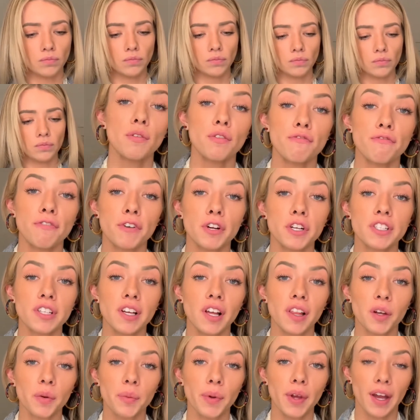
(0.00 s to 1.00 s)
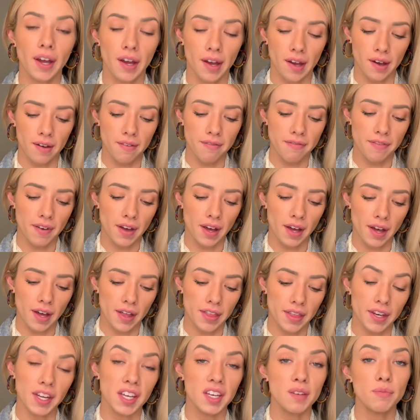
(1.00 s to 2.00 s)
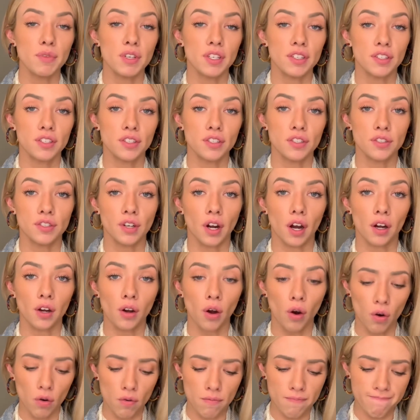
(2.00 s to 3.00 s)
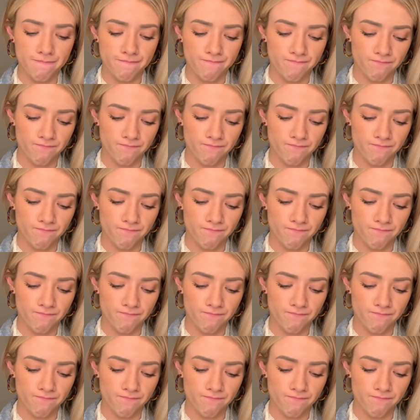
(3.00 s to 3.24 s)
So the first color we have, the name is Stockholm.